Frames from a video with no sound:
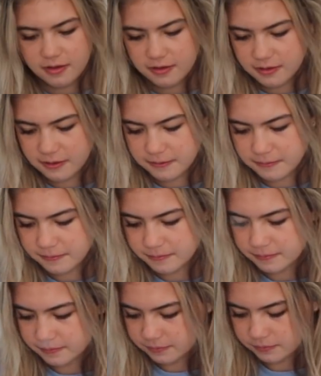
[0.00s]

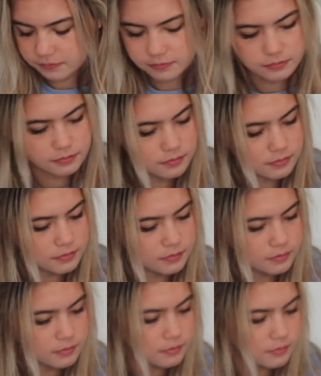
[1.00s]

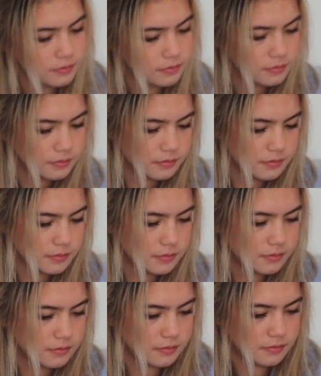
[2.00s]

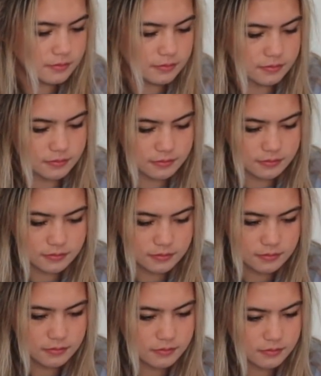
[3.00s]

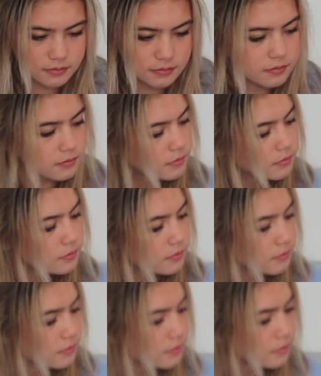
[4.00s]

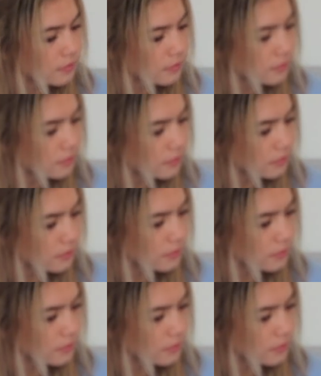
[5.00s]
[no speech]